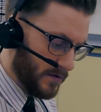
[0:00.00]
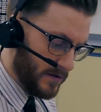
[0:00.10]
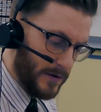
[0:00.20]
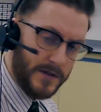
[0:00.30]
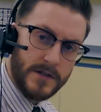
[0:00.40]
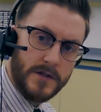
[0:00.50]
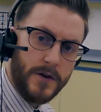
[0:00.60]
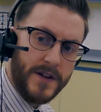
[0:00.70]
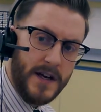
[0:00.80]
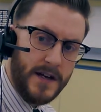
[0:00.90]
As long as it's not
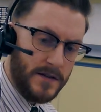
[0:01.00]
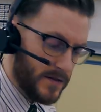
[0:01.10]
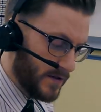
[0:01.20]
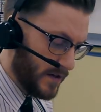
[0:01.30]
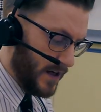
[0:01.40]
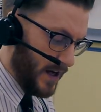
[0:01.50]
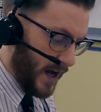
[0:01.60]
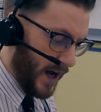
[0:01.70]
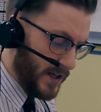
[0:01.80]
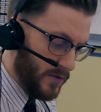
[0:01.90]
on the ends,
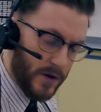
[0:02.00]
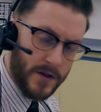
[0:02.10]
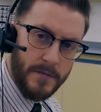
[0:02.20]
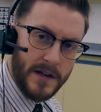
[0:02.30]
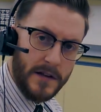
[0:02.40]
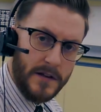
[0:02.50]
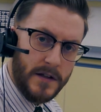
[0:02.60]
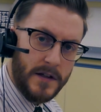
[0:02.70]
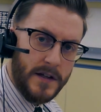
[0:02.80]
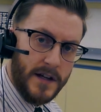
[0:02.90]
anywhere in the middle,
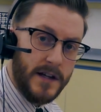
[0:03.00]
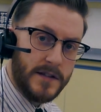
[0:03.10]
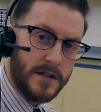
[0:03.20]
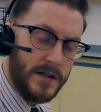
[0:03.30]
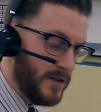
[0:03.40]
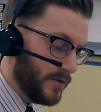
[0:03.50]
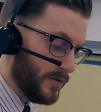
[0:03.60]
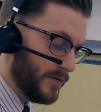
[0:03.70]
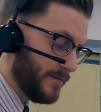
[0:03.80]
it's a ketone.